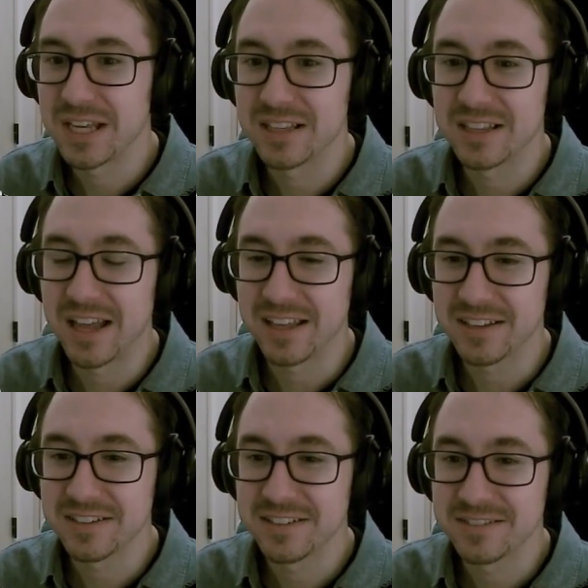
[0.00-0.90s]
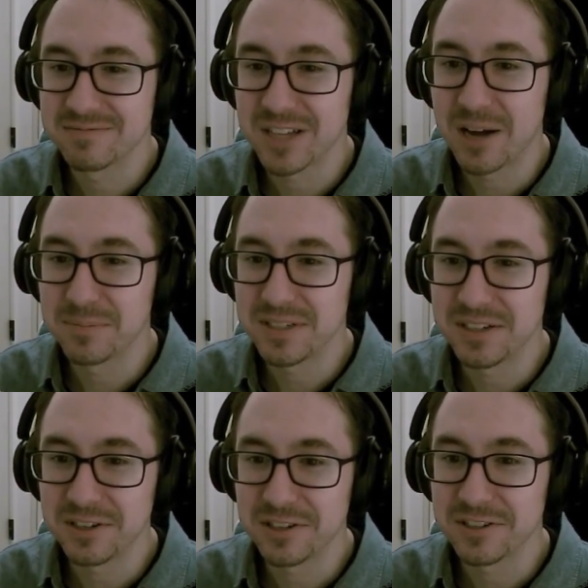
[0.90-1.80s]
like top
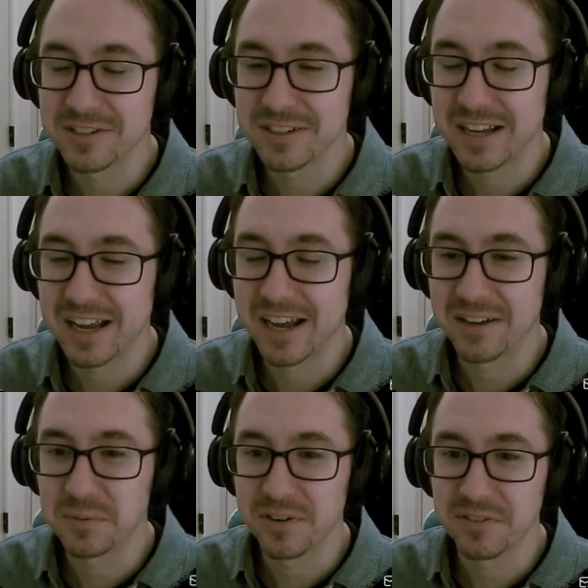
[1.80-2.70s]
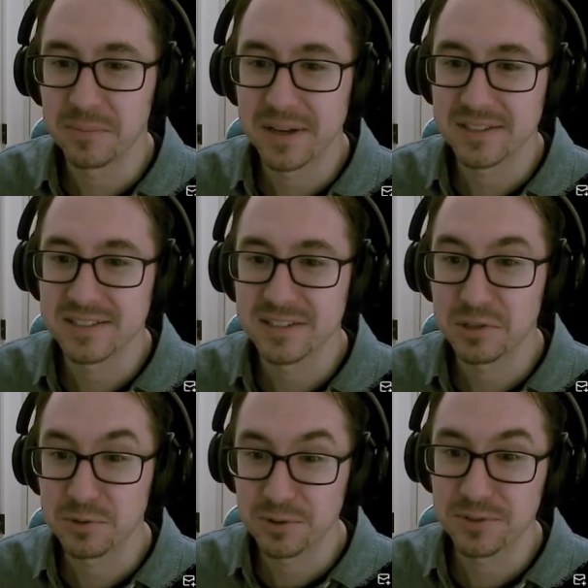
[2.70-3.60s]
tier and one of the best
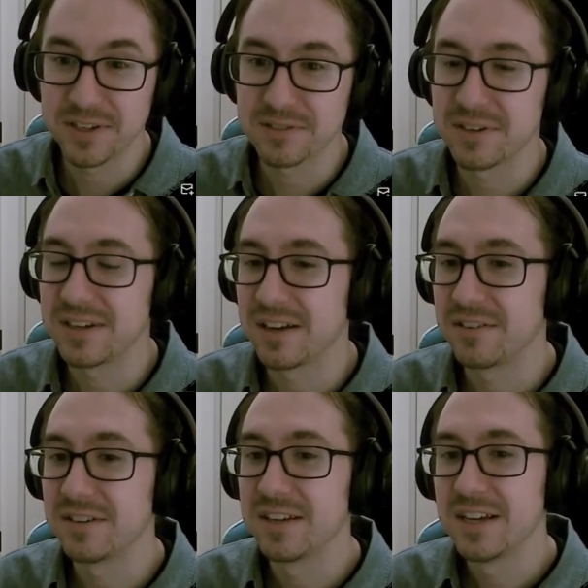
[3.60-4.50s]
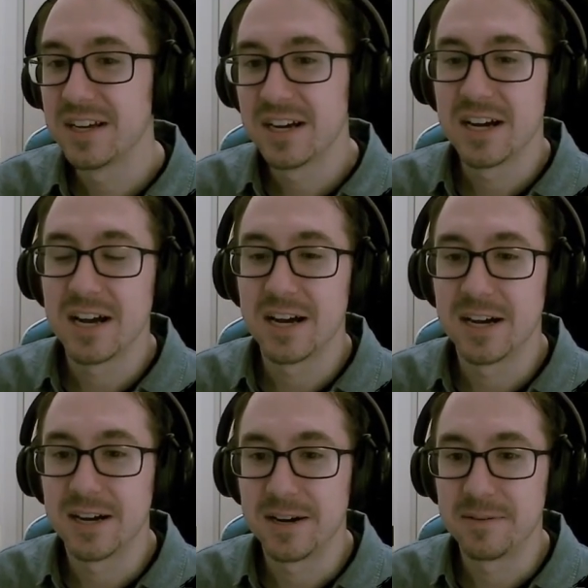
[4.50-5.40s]
control decks right now,
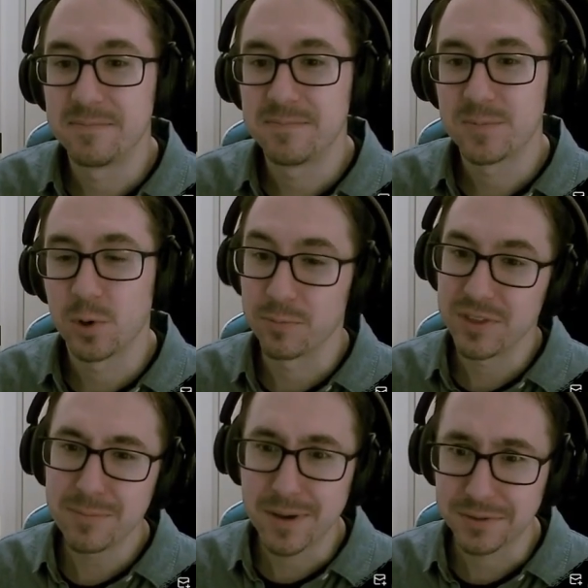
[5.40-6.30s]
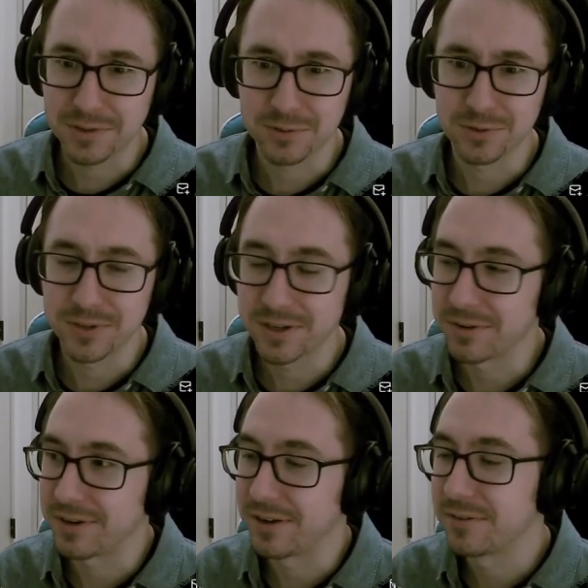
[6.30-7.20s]
or the best control deck
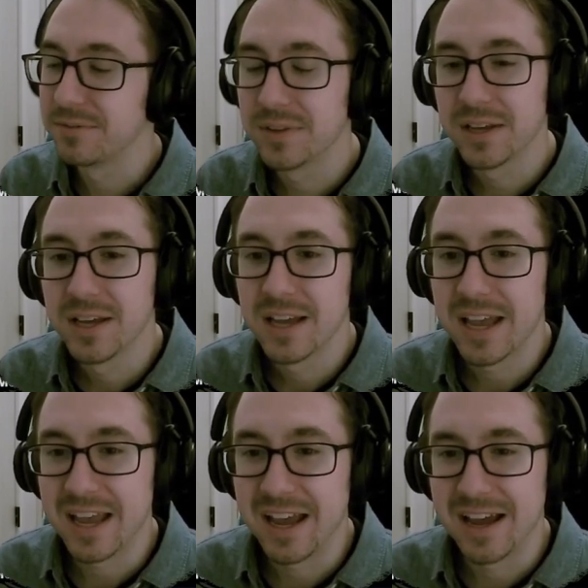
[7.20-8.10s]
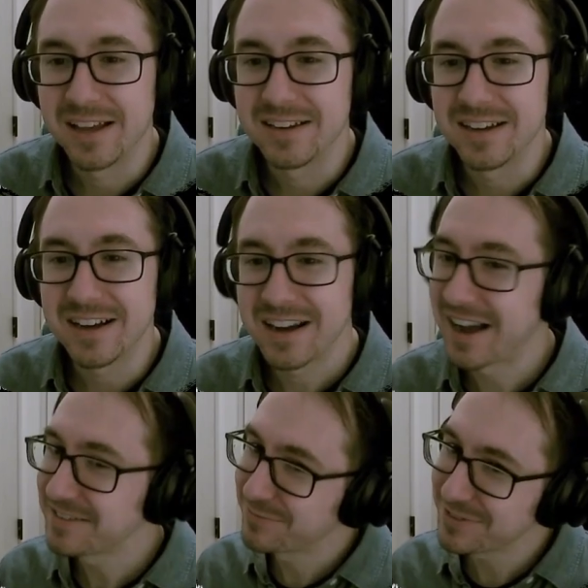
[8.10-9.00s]
right now. And
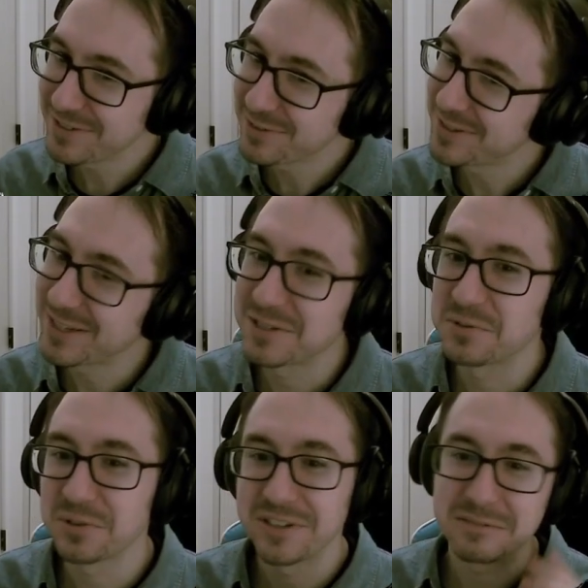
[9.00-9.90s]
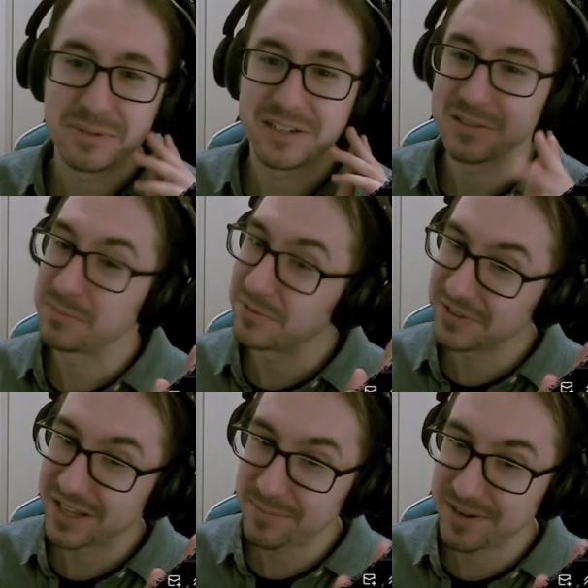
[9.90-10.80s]
I really don't think control has been explored
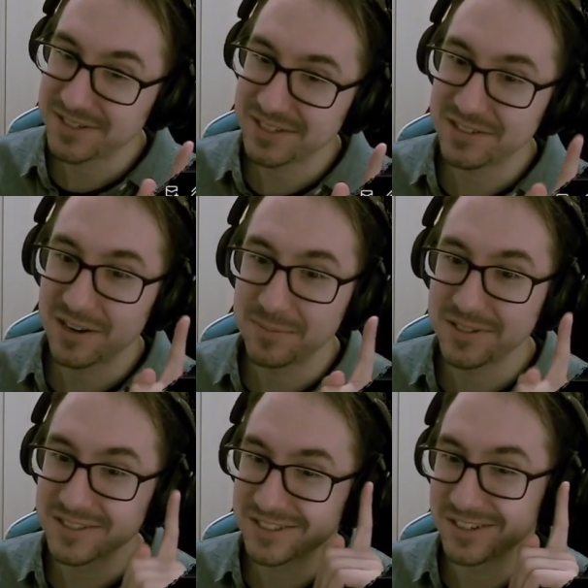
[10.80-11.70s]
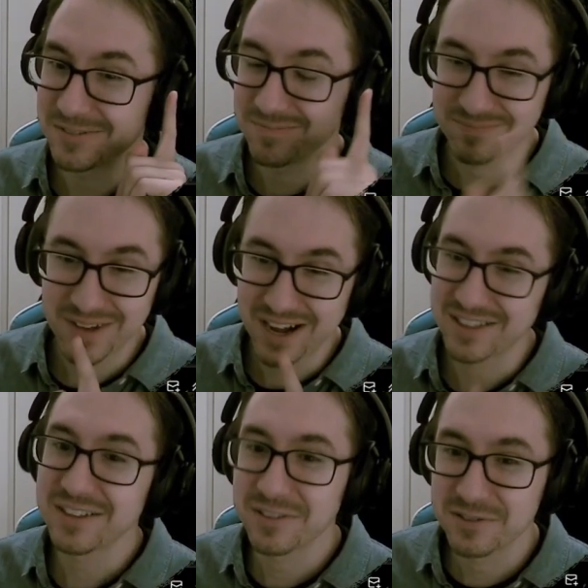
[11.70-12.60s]
that much in Timeless, so I
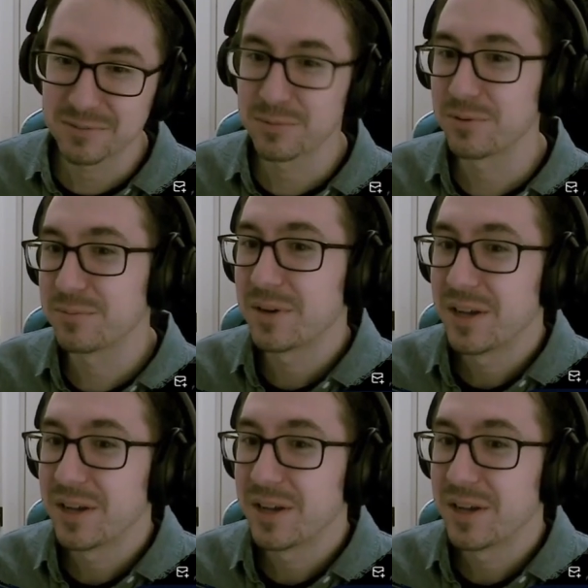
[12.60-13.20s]
think there's room